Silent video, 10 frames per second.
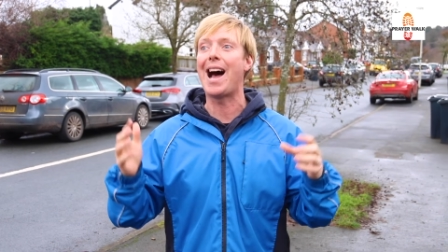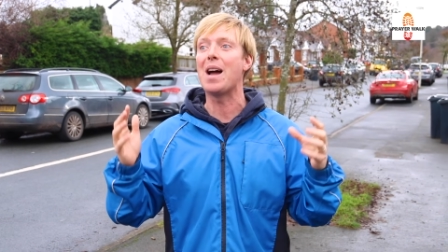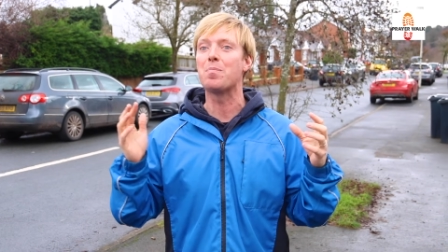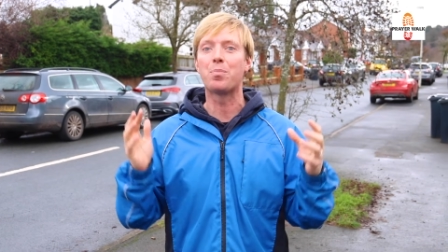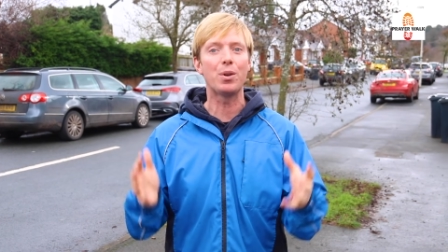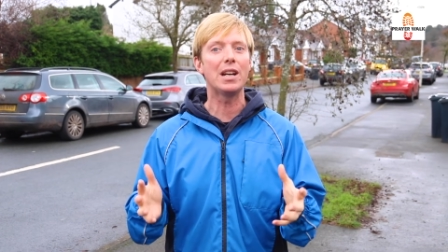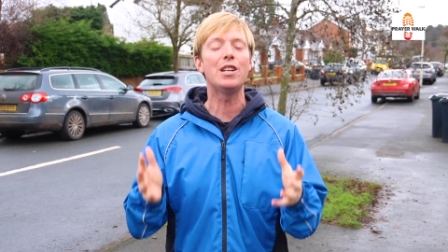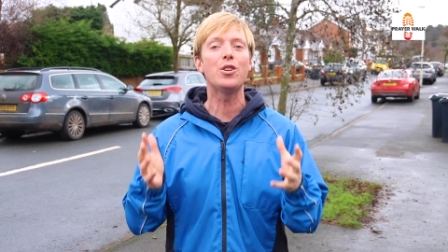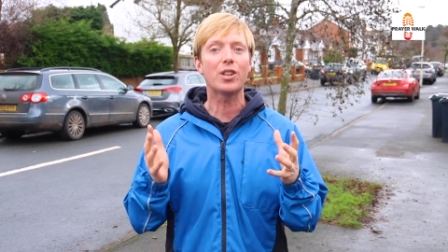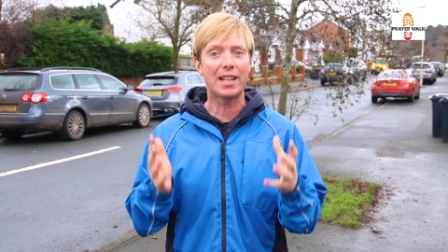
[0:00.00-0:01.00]
I'm bringing
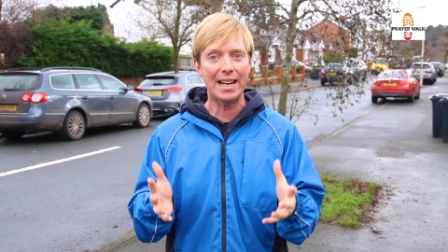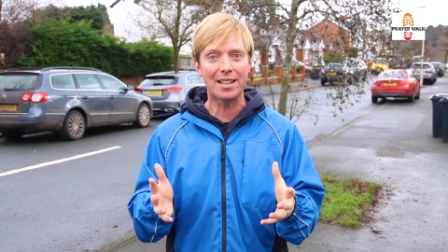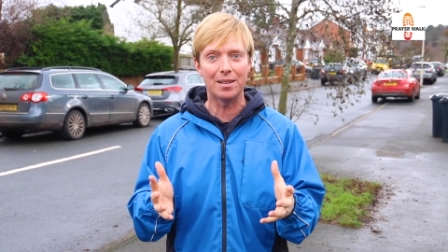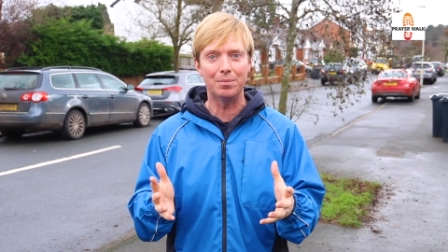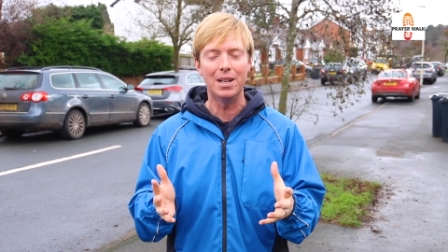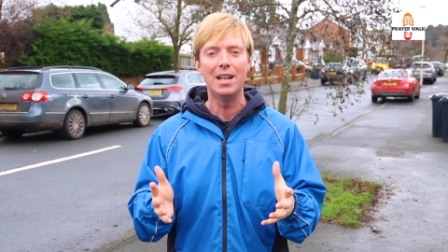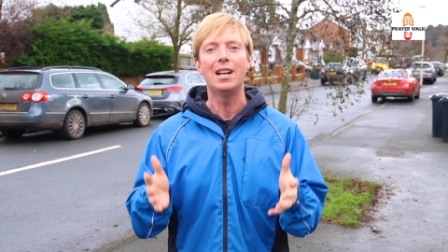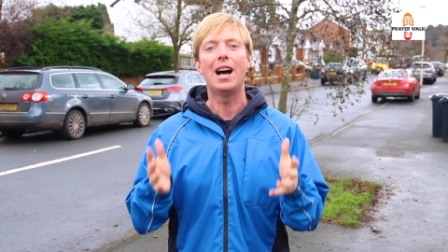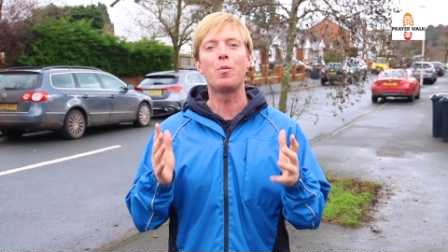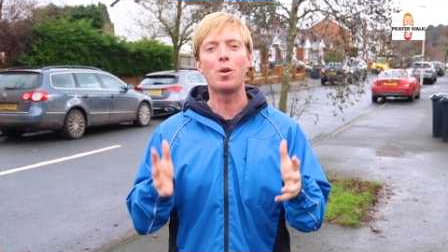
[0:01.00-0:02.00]
your kingdom
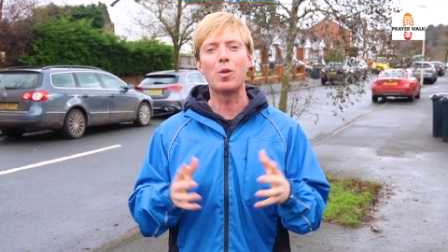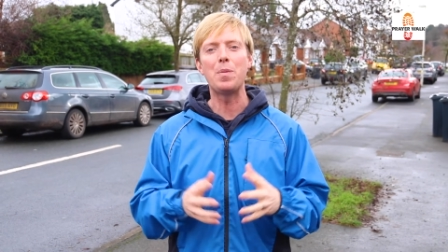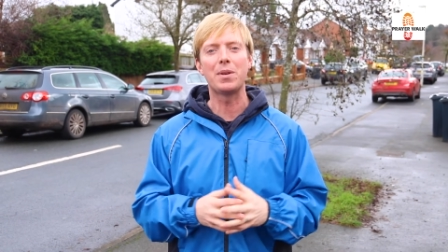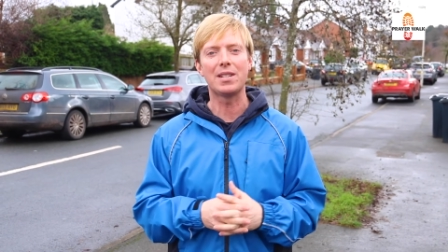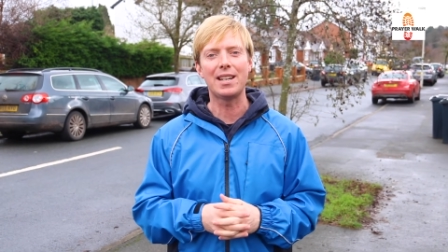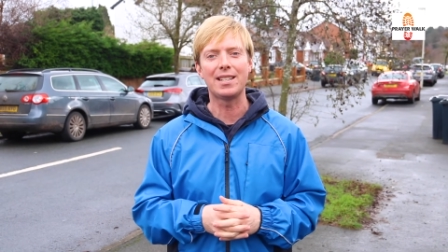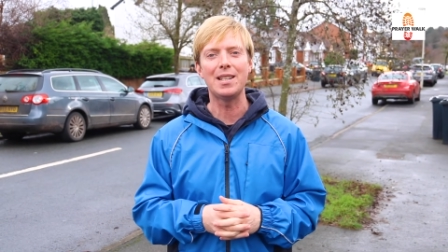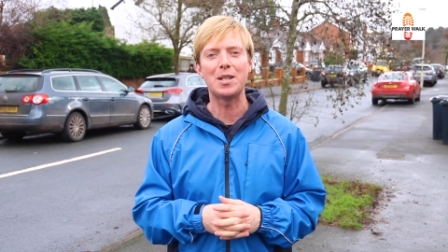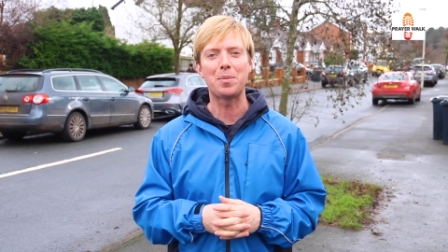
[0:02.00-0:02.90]
and we're repossessing this